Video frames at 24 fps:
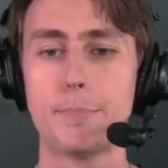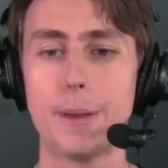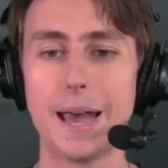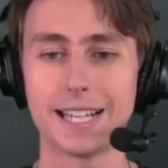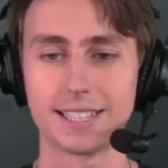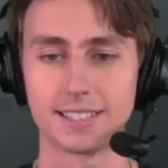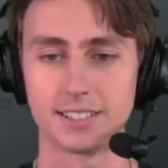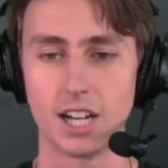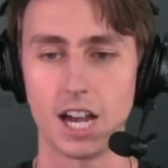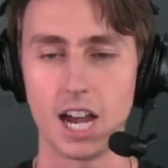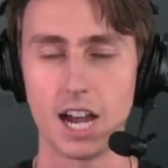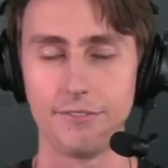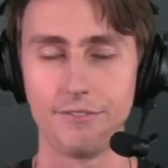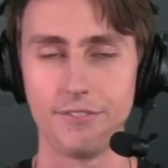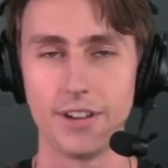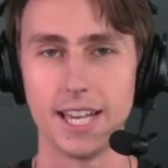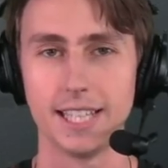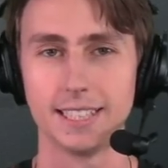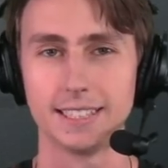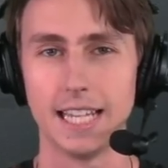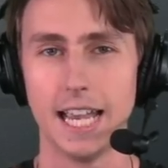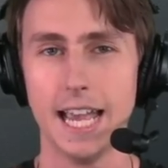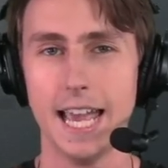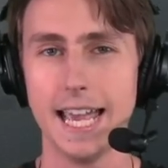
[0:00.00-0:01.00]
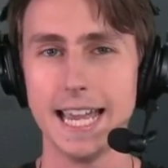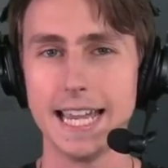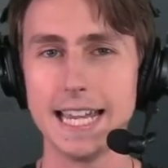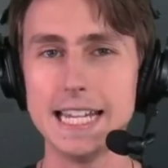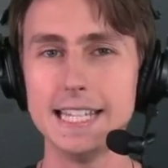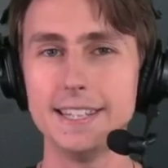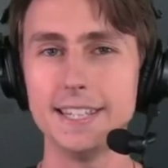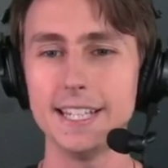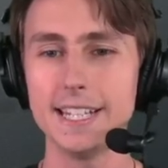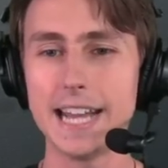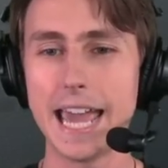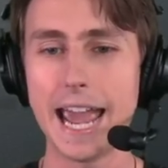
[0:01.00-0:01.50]
best offense
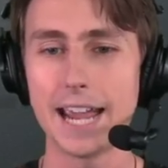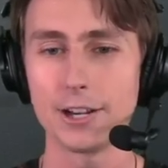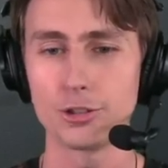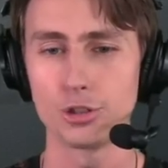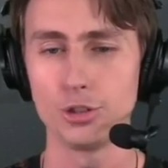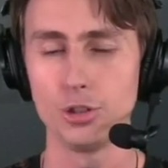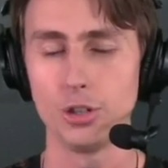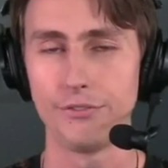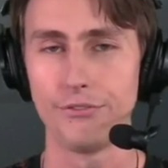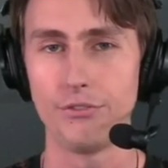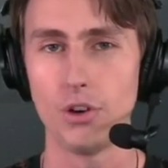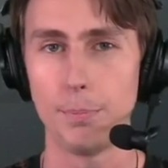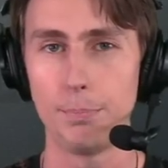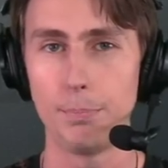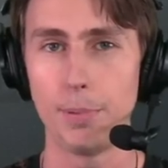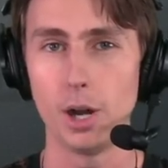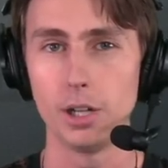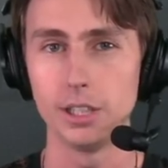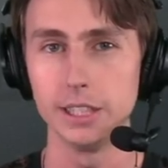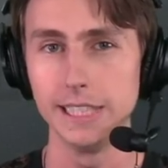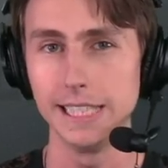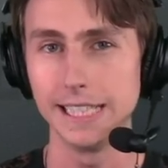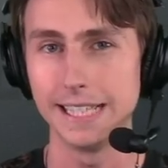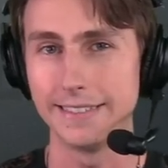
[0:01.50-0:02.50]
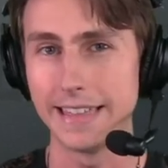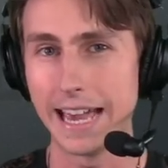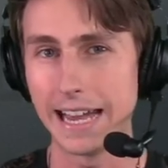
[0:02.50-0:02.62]
in the National Football League.